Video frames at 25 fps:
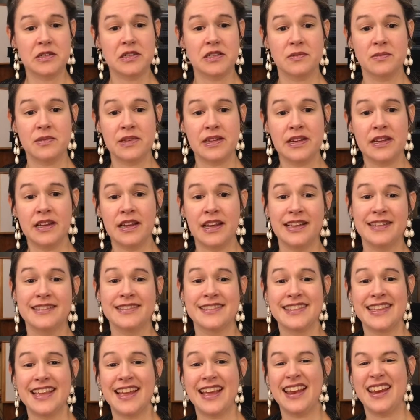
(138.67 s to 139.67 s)
to me and
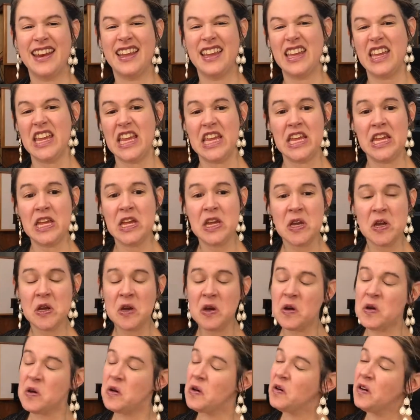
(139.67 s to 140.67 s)
said,
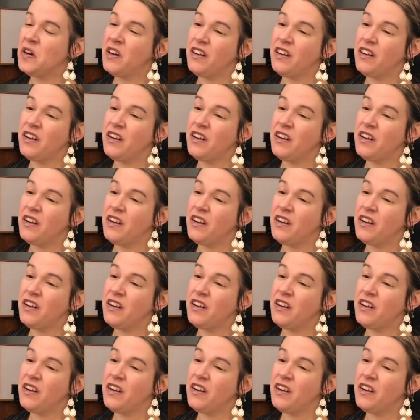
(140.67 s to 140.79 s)
Ew,